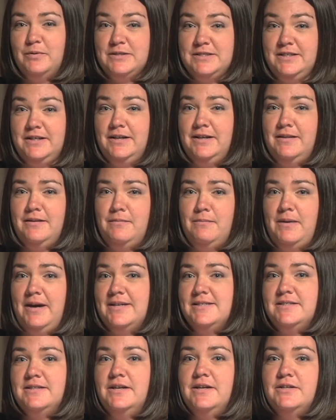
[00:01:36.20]
presented the
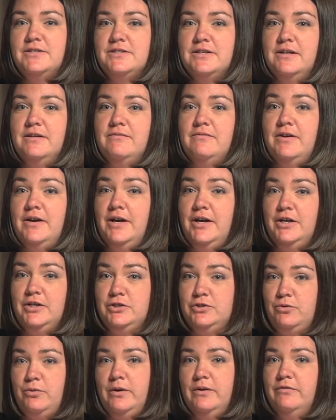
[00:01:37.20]
message in a very
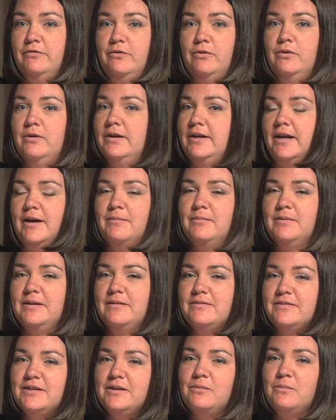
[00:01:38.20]
joyful and
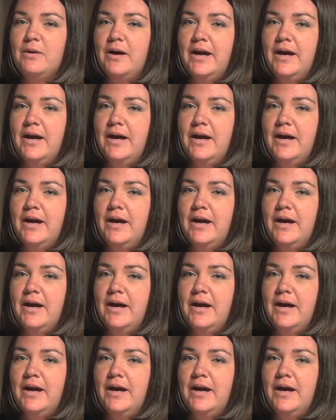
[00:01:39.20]
uplifting